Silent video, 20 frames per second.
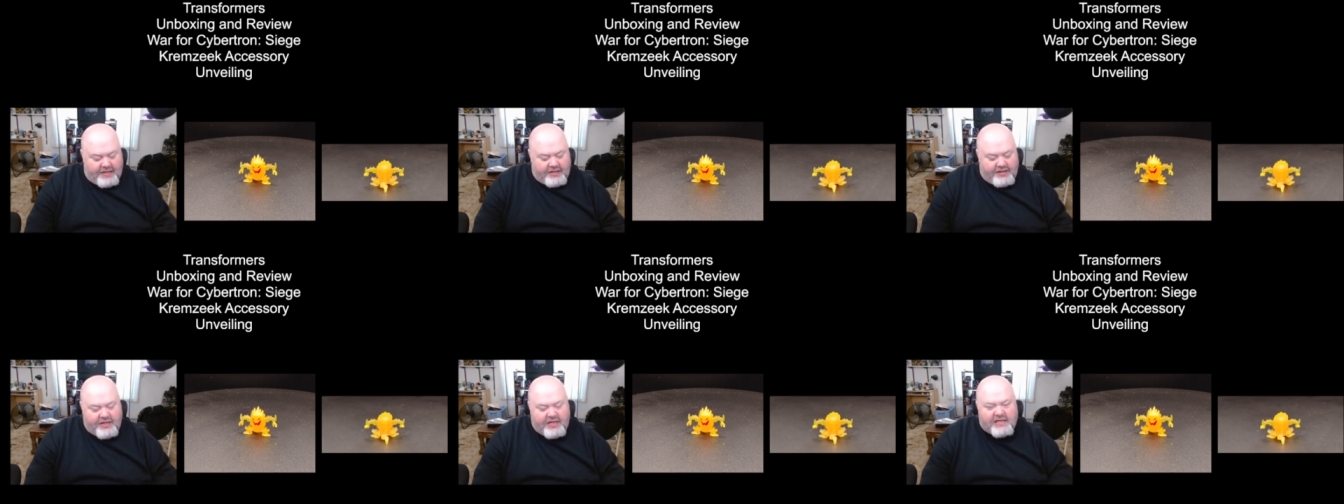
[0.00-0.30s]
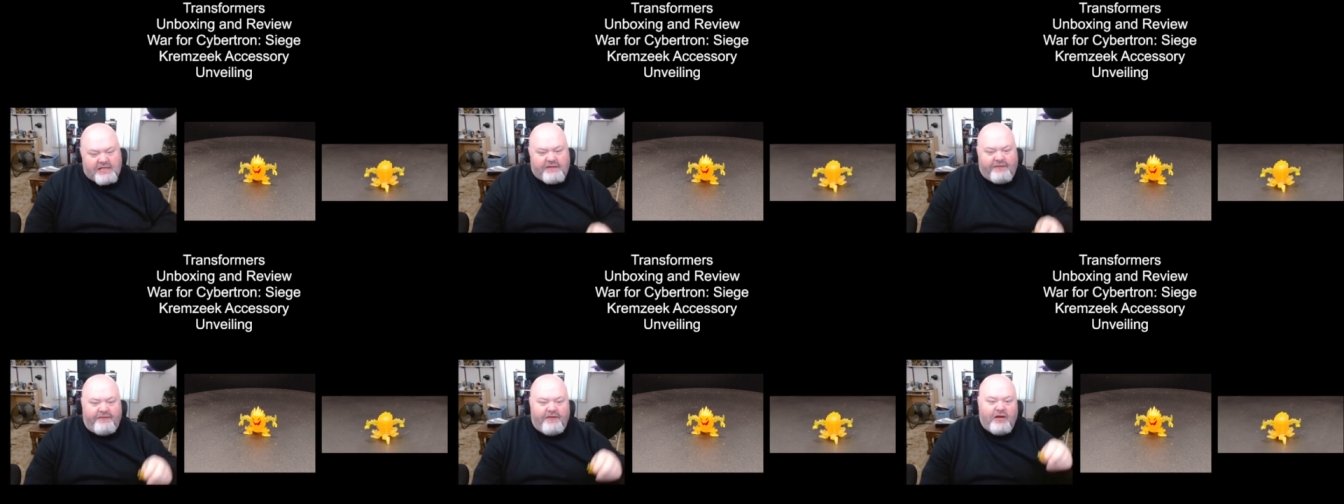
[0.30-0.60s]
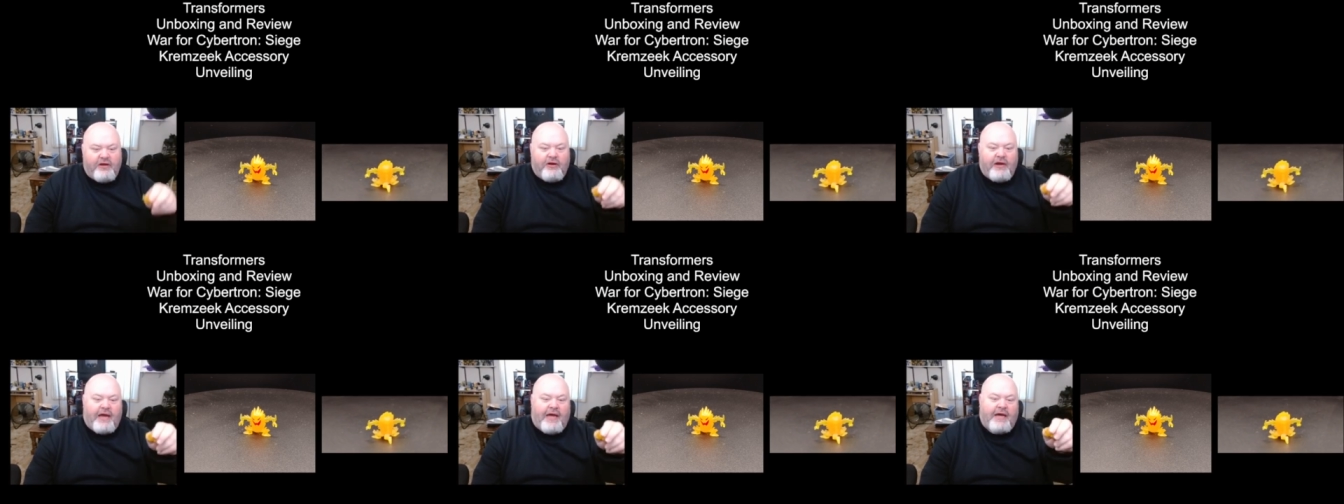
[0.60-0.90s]
this
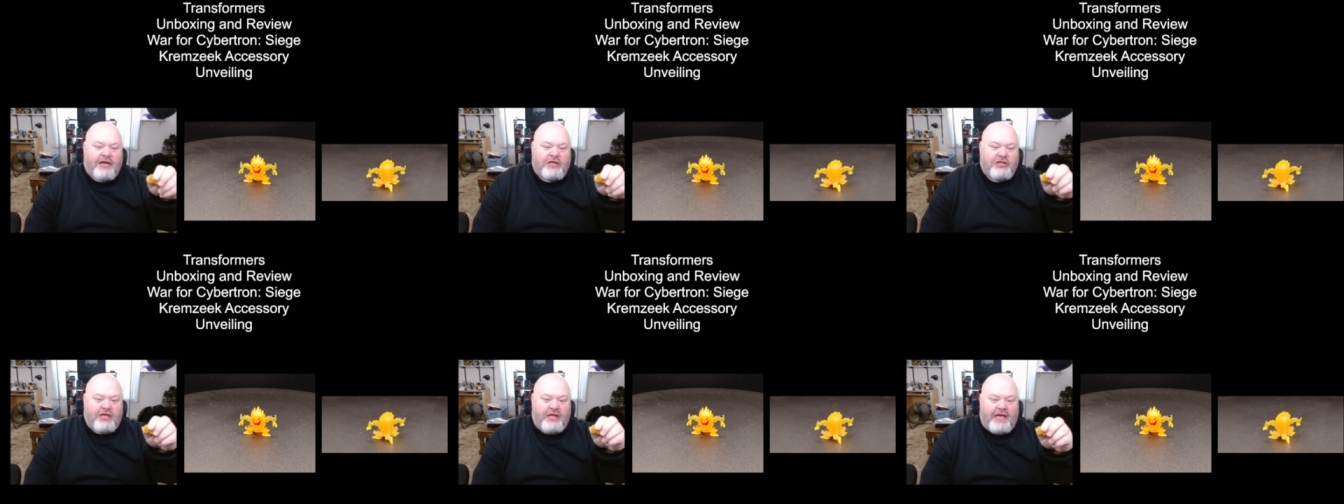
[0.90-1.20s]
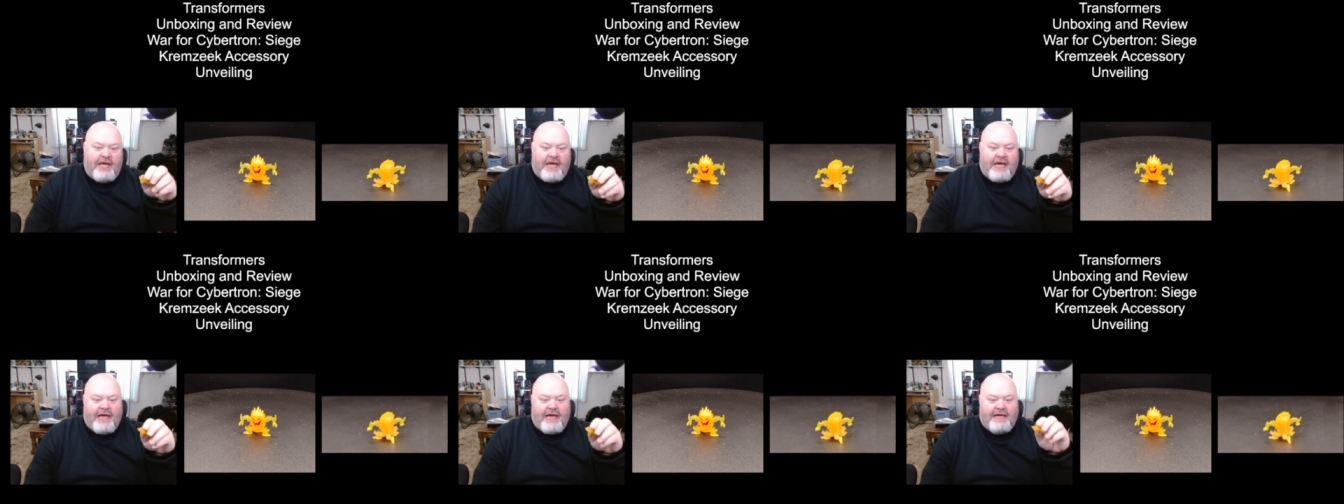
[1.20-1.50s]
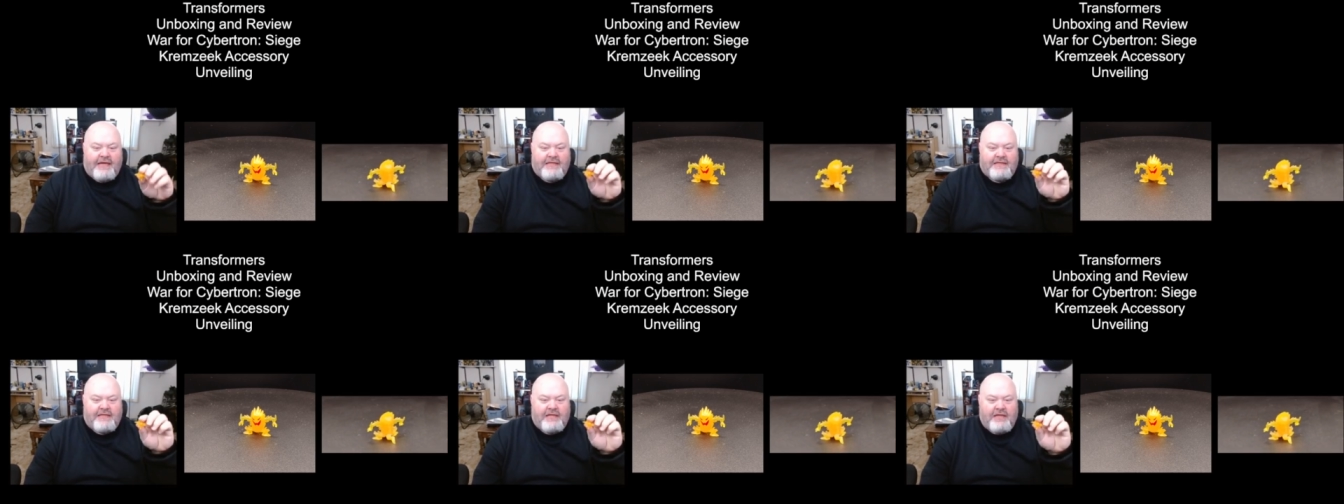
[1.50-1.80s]
figure actually
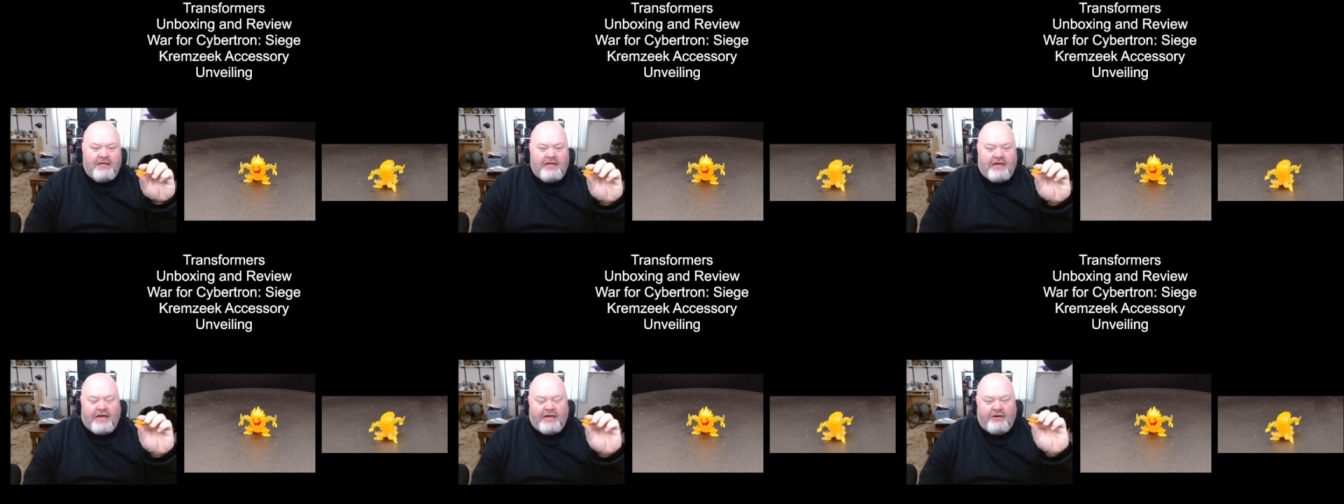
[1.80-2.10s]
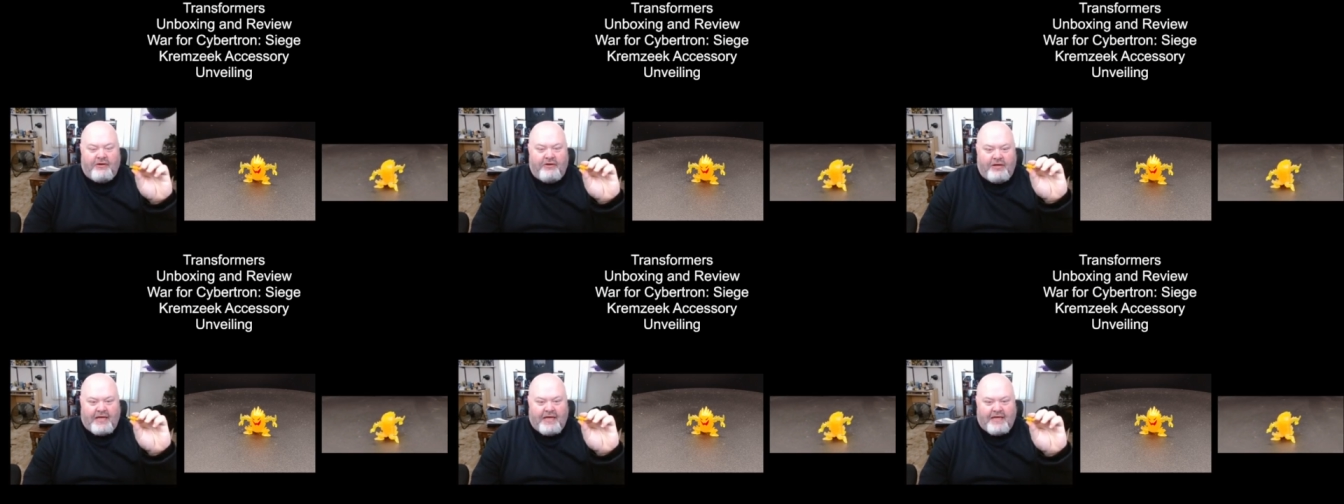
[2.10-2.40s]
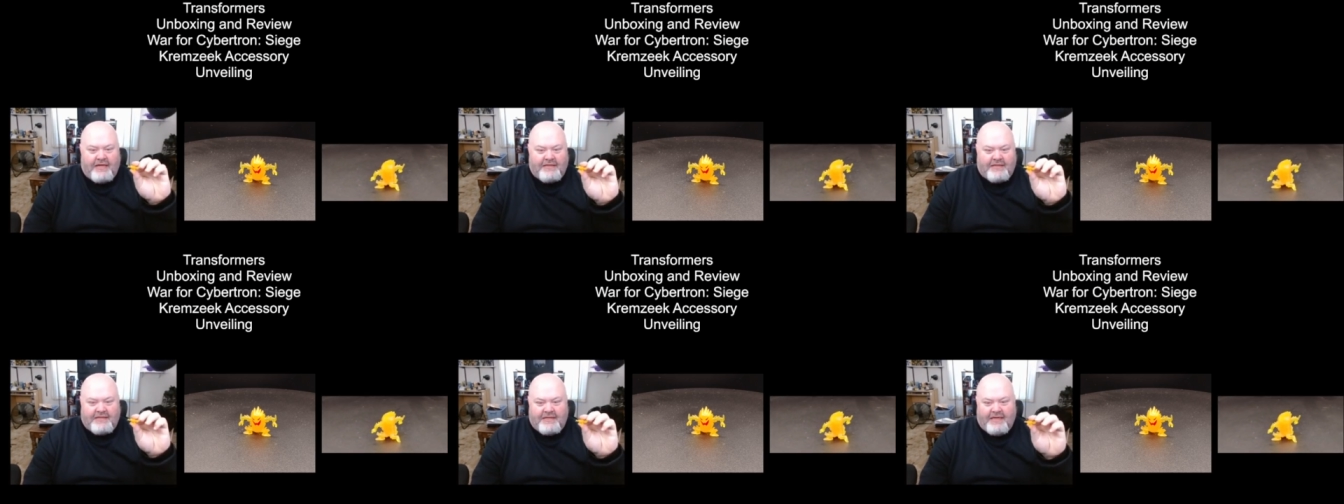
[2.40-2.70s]
has, I know you
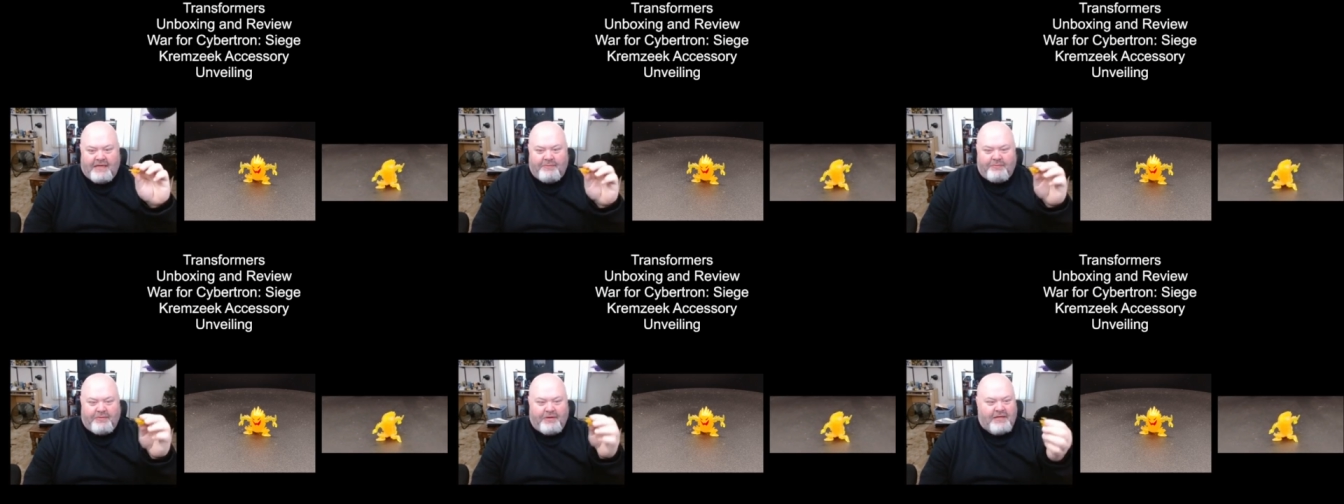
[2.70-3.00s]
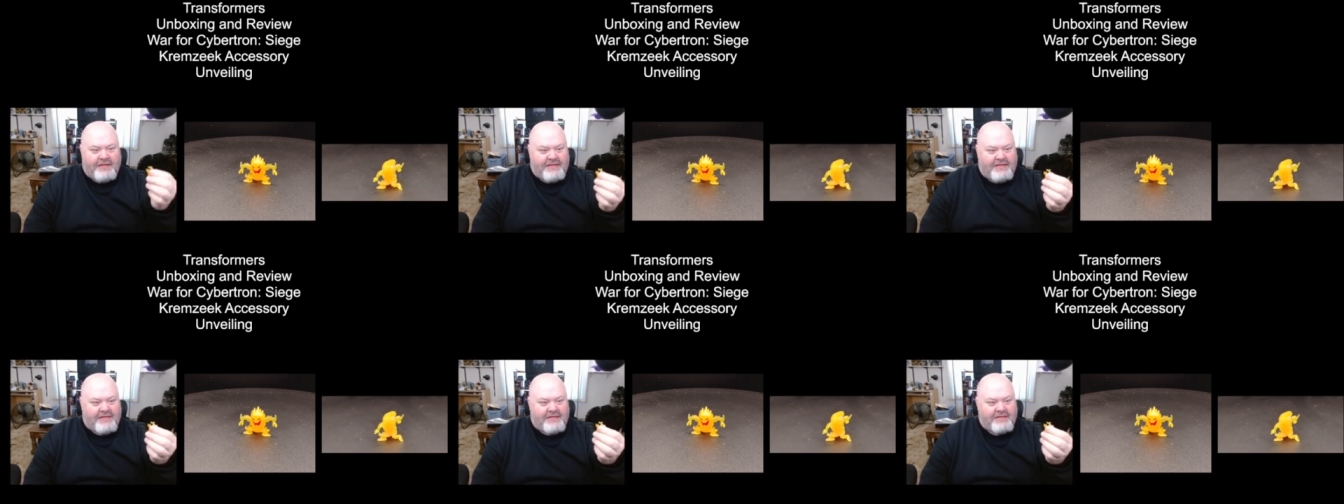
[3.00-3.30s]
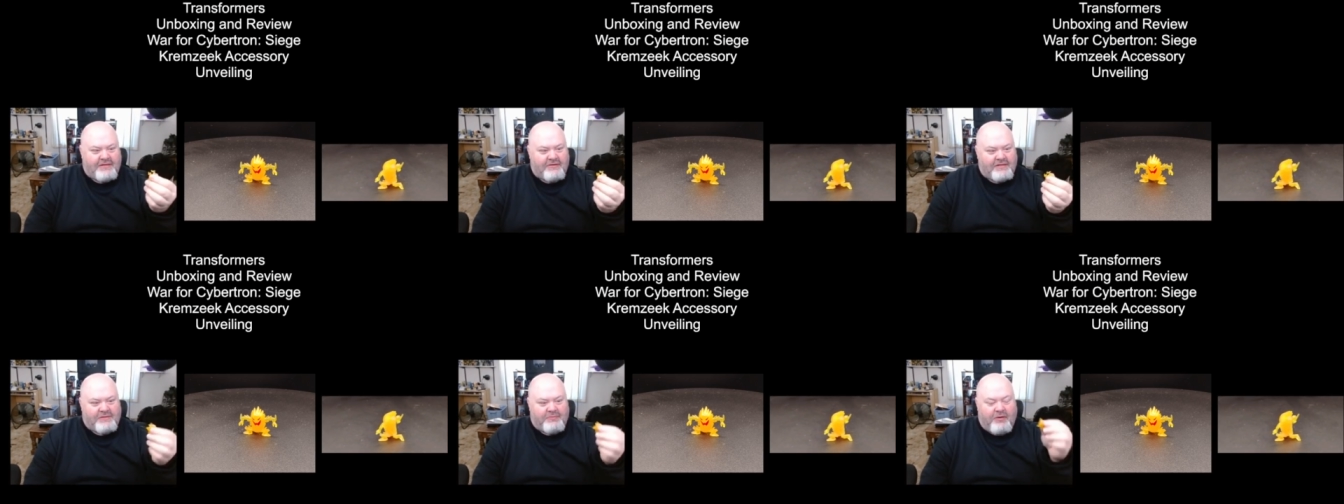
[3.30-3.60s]
can't see it because he's
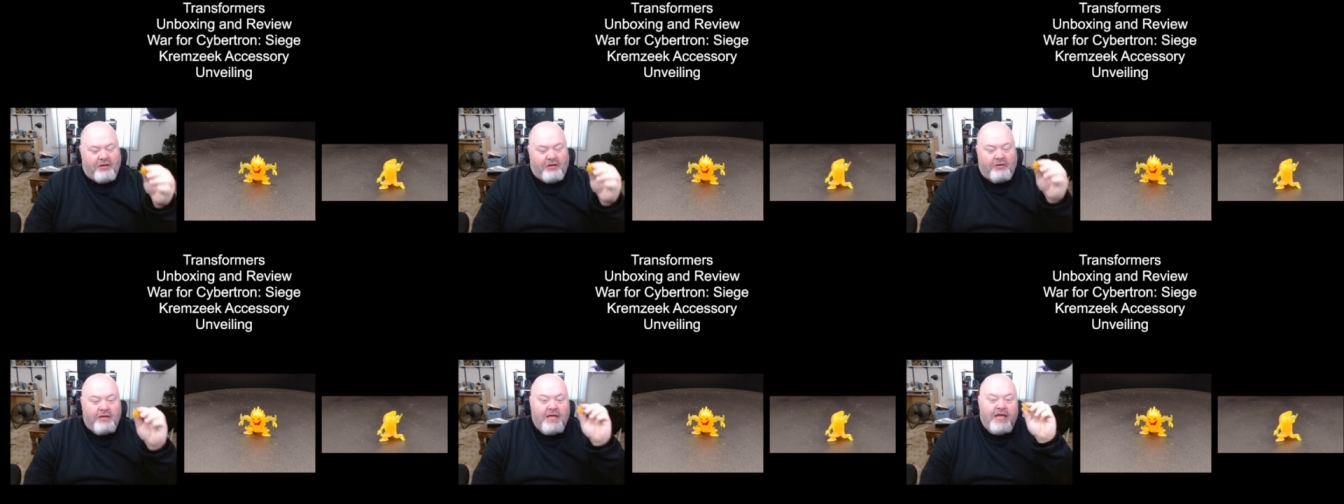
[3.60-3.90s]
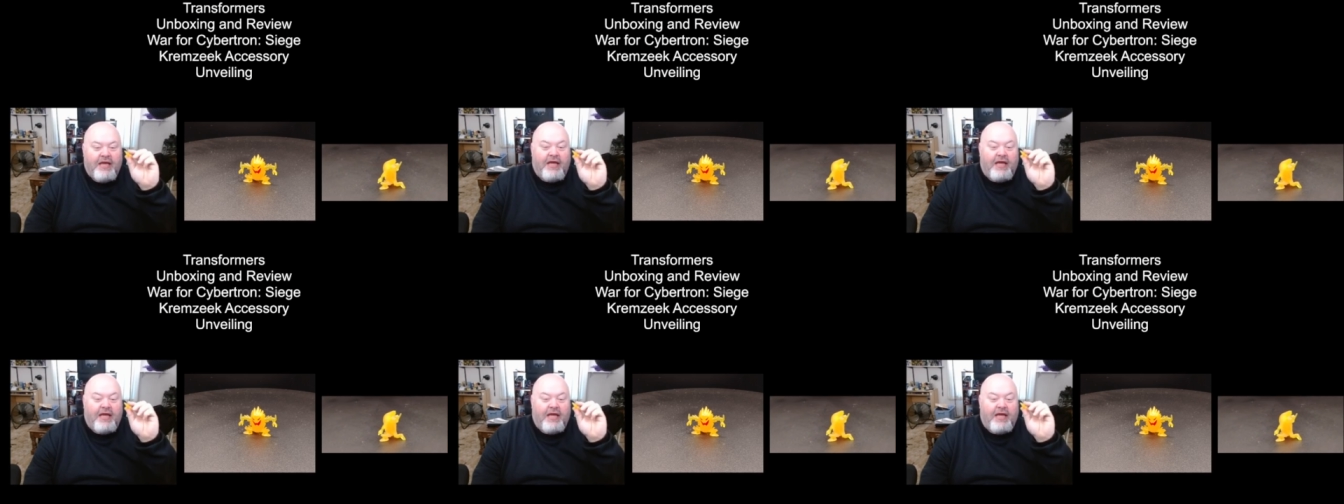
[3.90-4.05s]
so small,